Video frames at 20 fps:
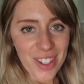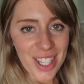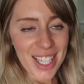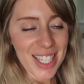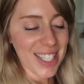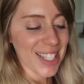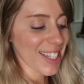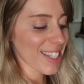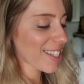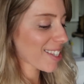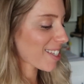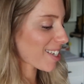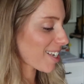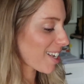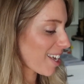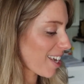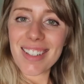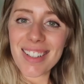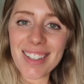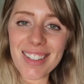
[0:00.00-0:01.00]
feast.
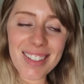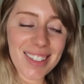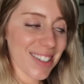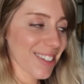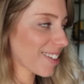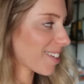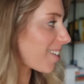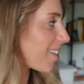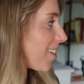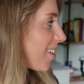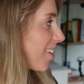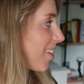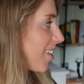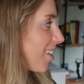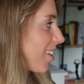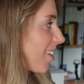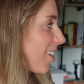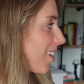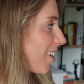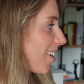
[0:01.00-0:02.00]
It's
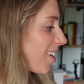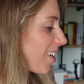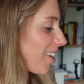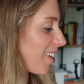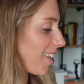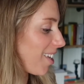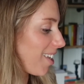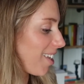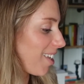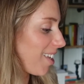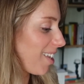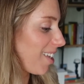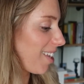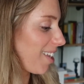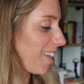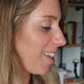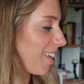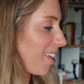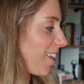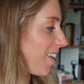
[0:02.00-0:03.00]
Spotify. It's not
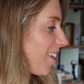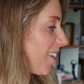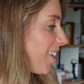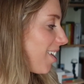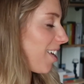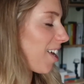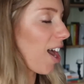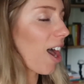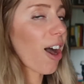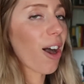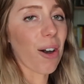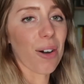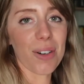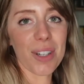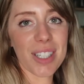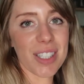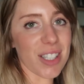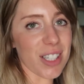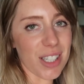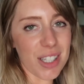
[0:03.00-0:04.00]
Dave Matthews. Oh,
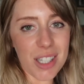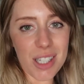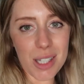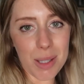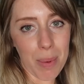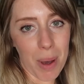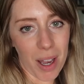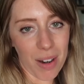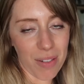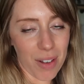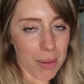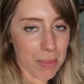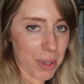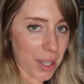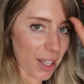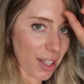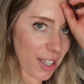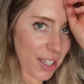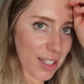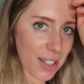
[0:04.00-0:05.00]
it's just a Spotify
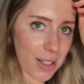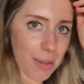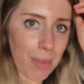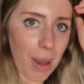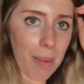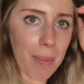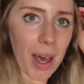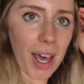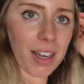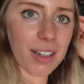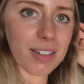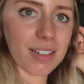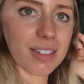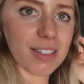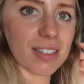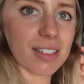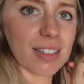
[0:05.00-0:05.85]
playlist. My bad.